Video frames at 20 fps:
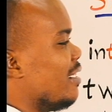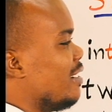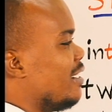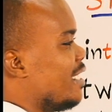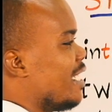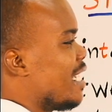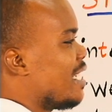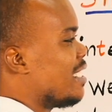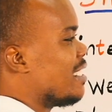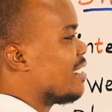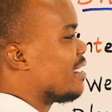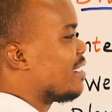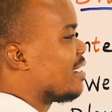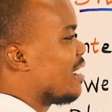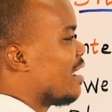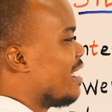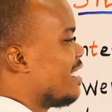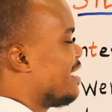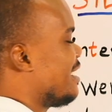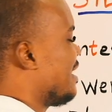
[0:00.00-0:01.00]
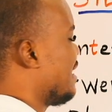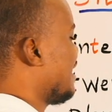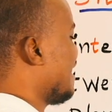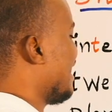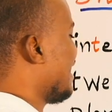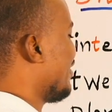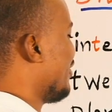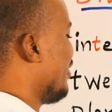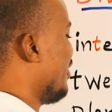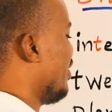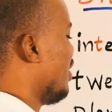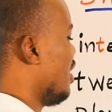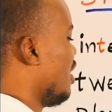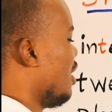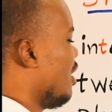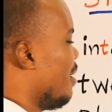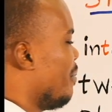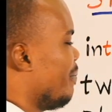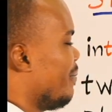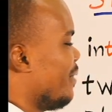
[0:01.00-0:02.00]
dentist, center,
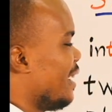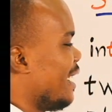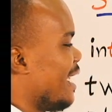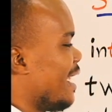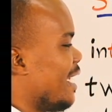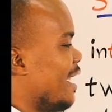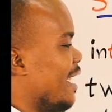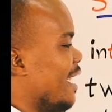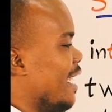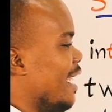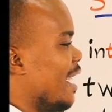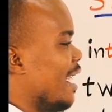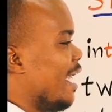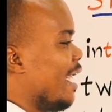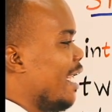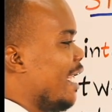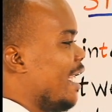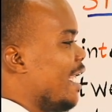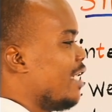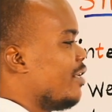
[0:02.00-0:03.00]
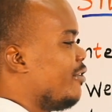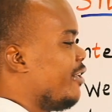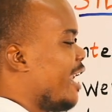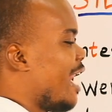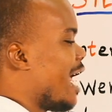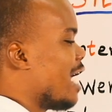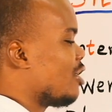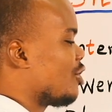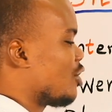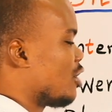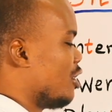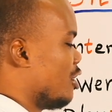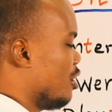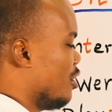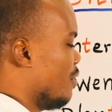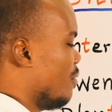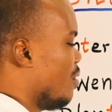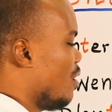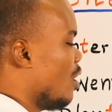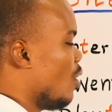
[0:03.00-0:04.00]
plenty,
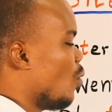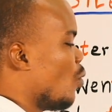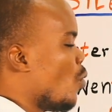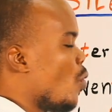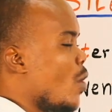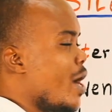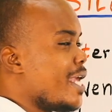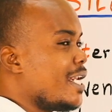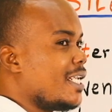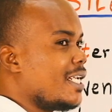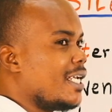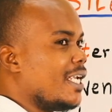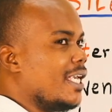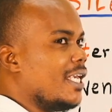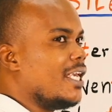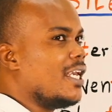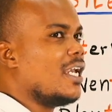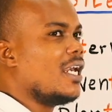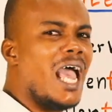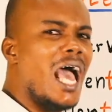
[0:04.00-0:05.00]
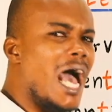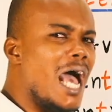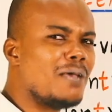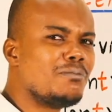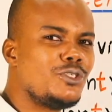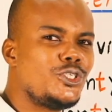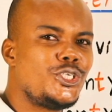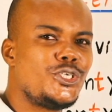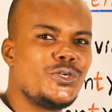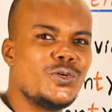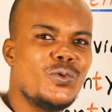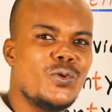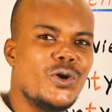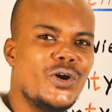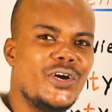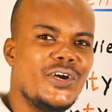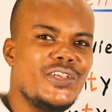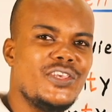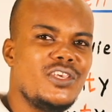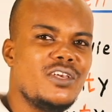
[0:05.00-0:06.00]
international, quantity, I'm
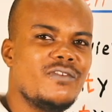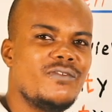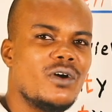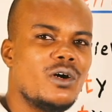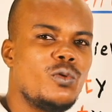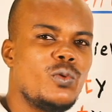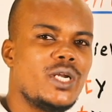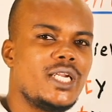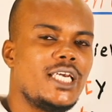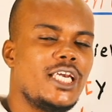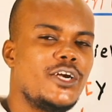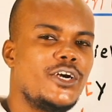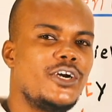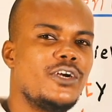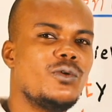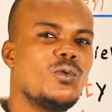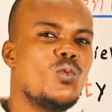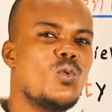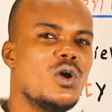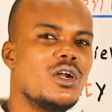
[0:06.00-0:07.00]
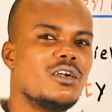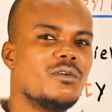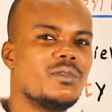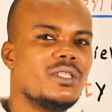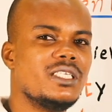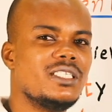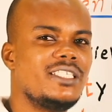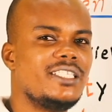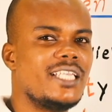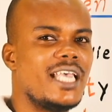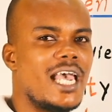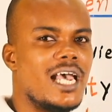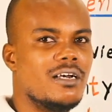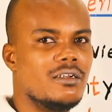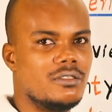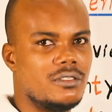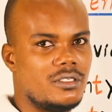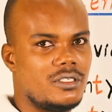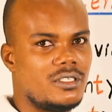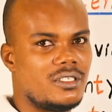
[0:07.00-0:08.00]
sure you've already heard one of these
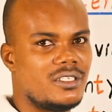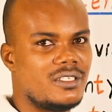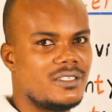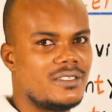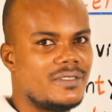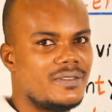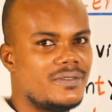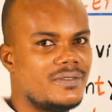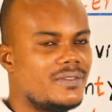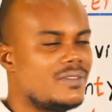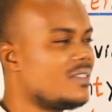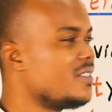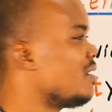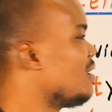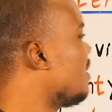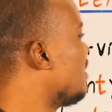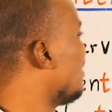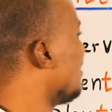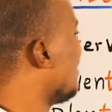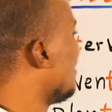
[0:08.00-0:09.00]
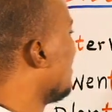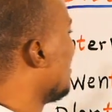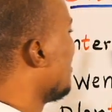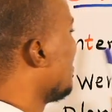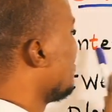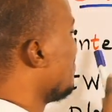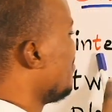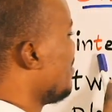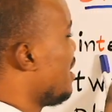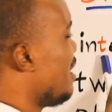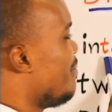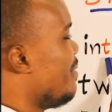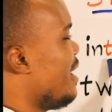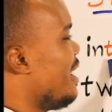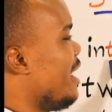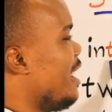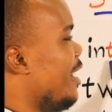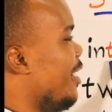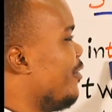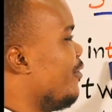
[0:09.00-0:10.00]
sounds. Maybe
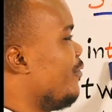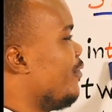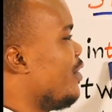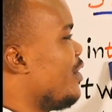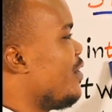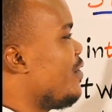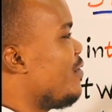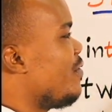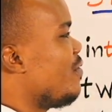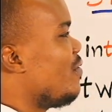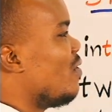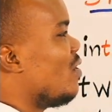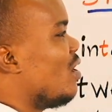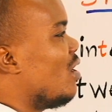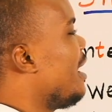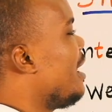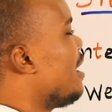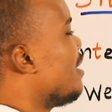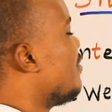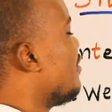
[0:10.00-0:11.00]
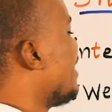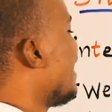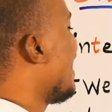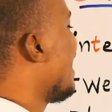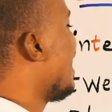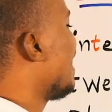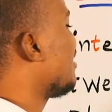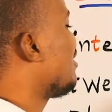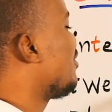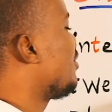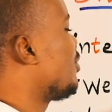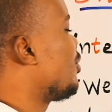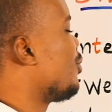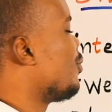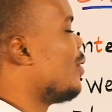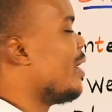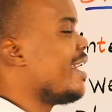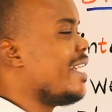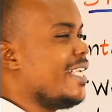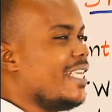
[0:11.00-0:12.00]
interview, internet,
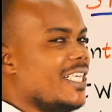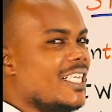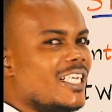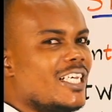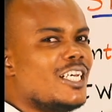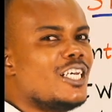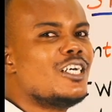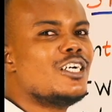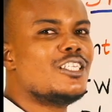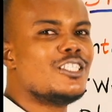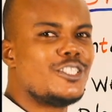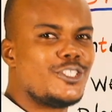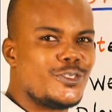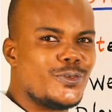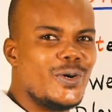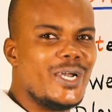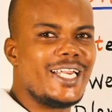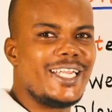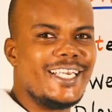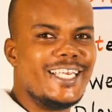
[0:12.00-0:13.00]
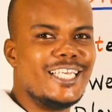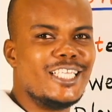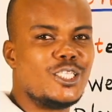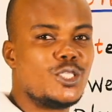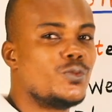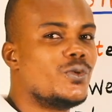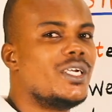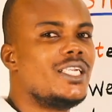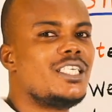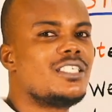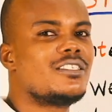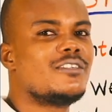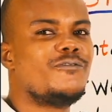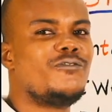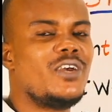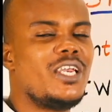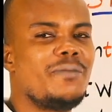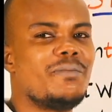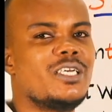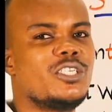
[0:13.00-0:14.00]
20. 20 is the
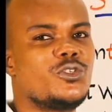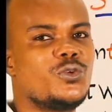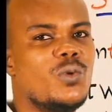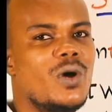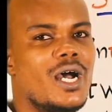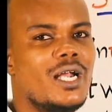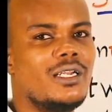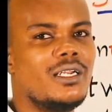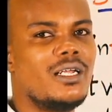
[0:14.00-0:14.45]
famous one.